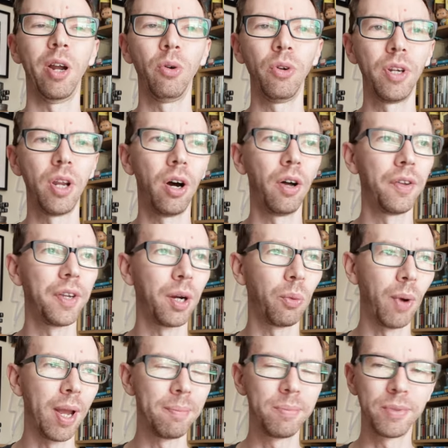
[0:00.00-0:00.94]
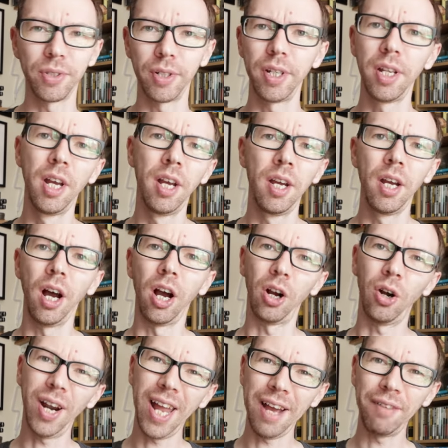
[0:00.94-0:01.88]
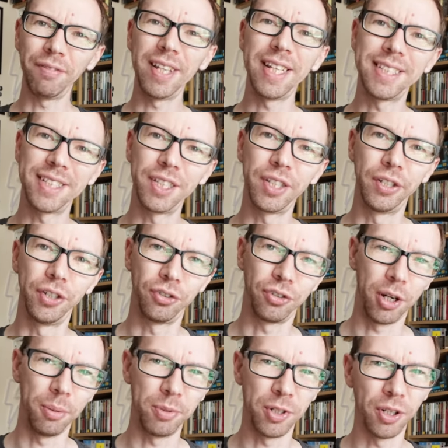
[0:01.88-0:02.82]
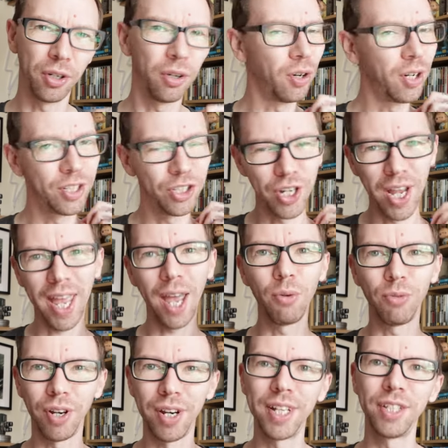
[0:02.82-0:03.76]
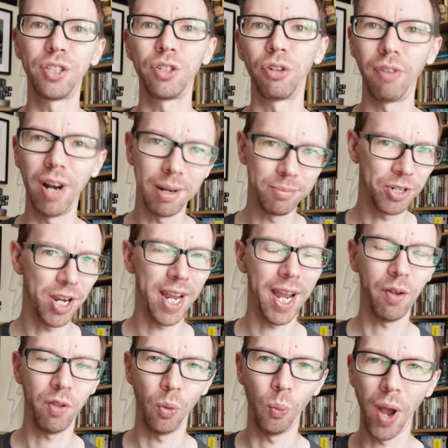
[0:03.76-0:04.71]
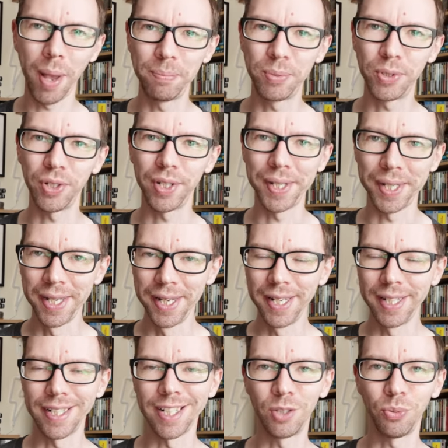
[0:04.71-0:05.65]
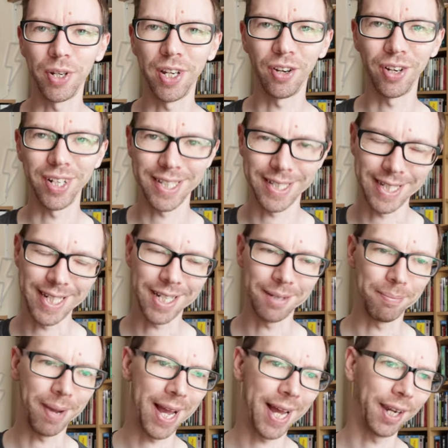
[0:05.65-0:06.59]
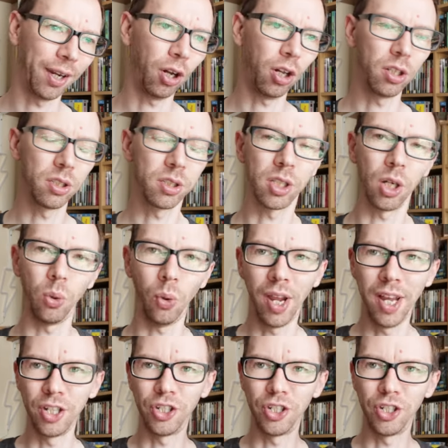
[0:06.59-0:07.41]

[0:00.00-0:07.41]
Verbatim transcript: clothing on their website. I'm gonna have links in the description guys. Check out their Instagram, check out their website. That's where you're gonna see them. And also